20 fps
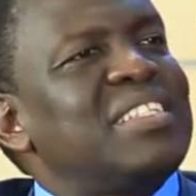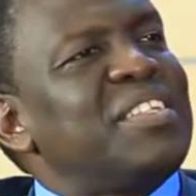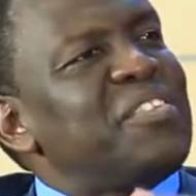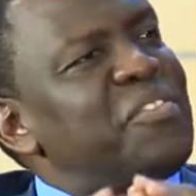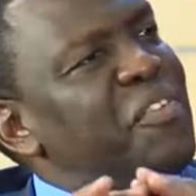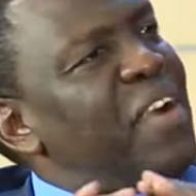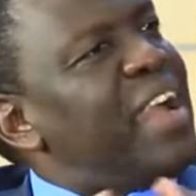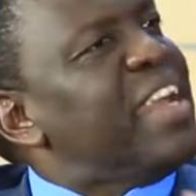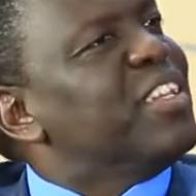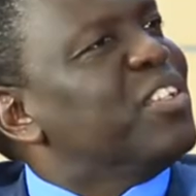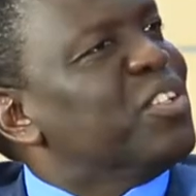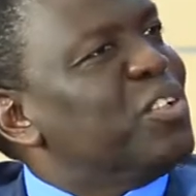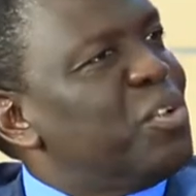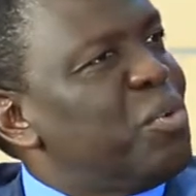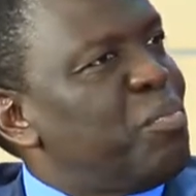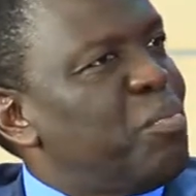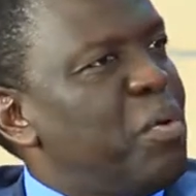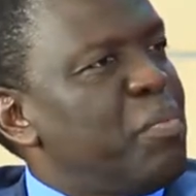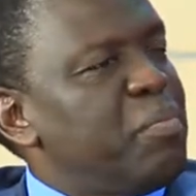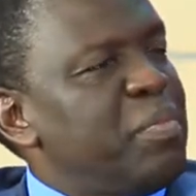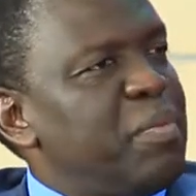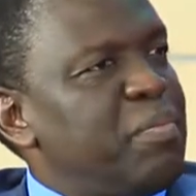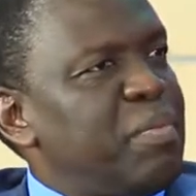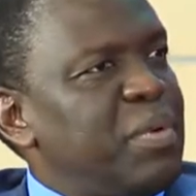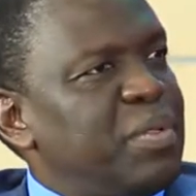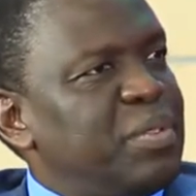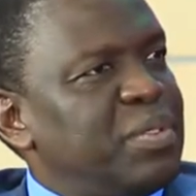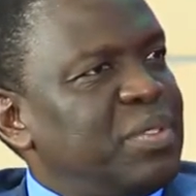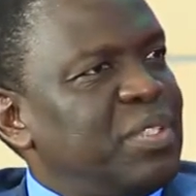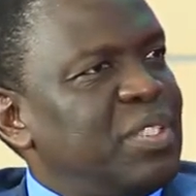Defined group of
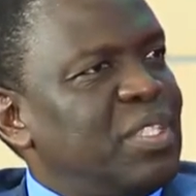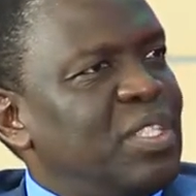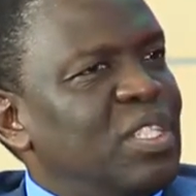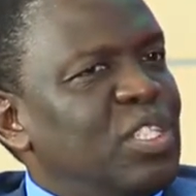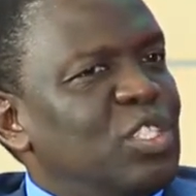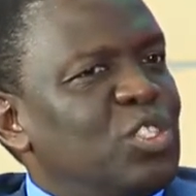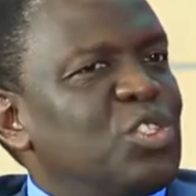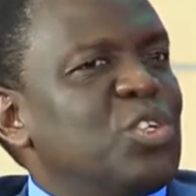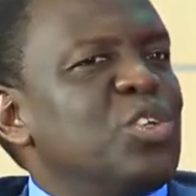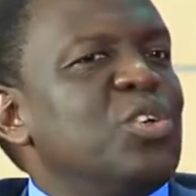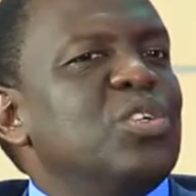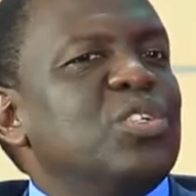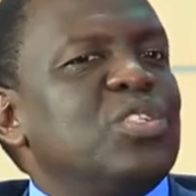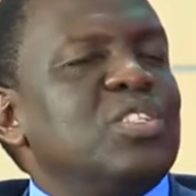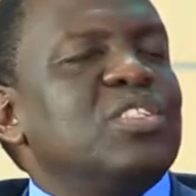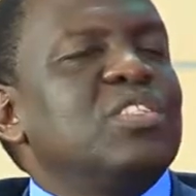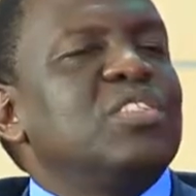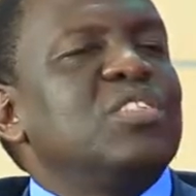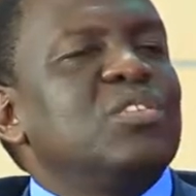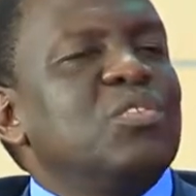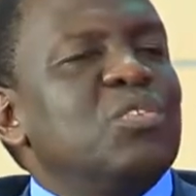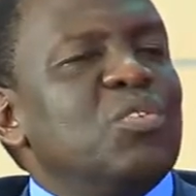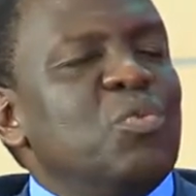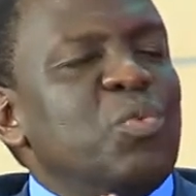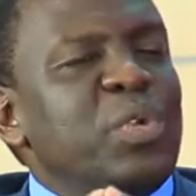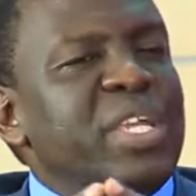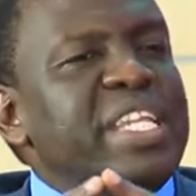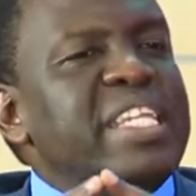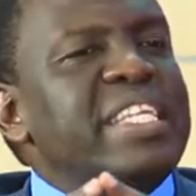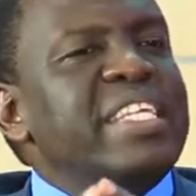people. So
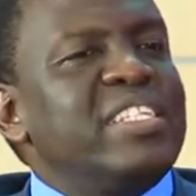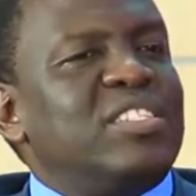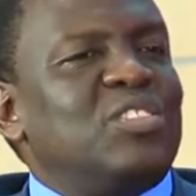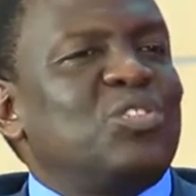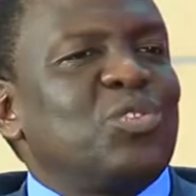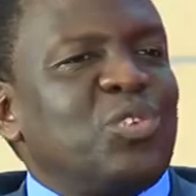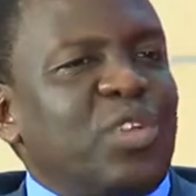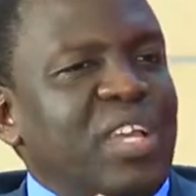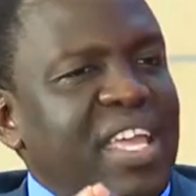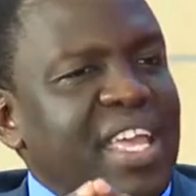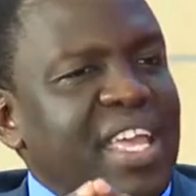we need to